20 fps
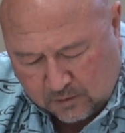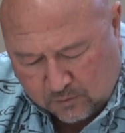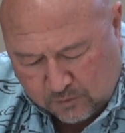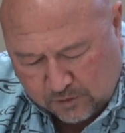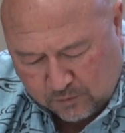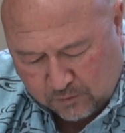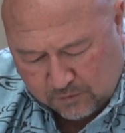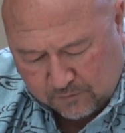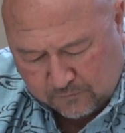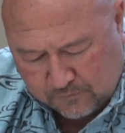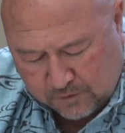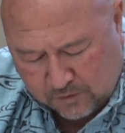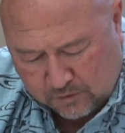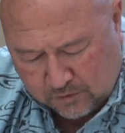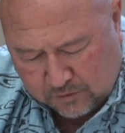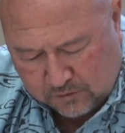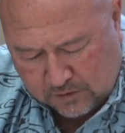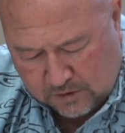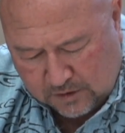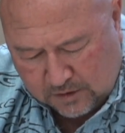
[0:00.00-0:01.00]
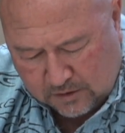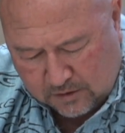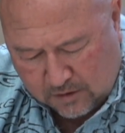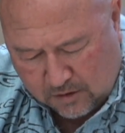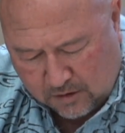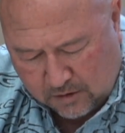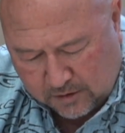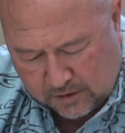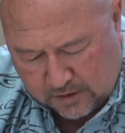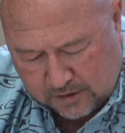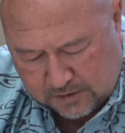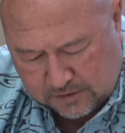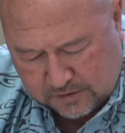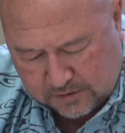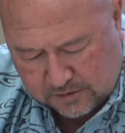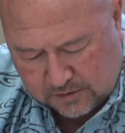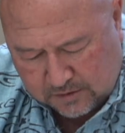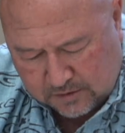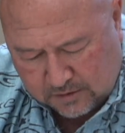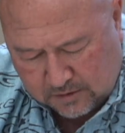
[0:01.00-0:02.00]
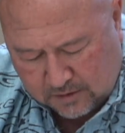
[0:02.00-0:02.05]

We reviewed the August